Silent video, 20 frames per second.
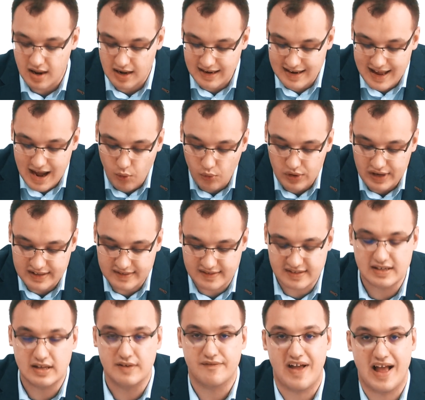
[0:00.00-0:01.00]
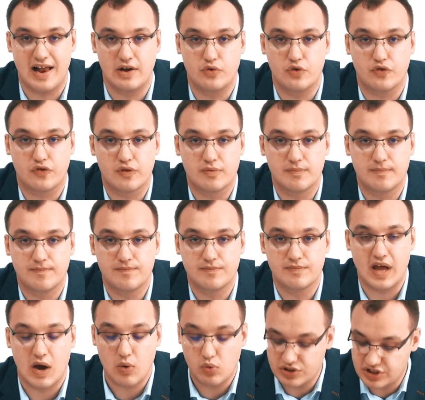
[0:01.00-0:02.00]
Now let's see the values.
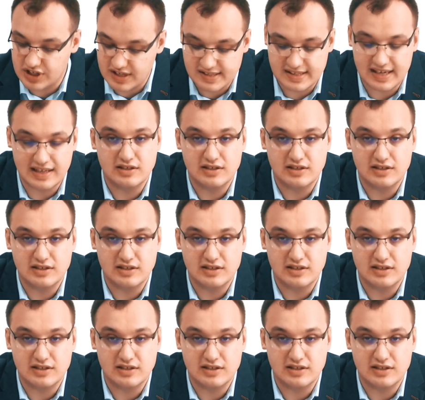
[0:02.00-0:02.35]
I will just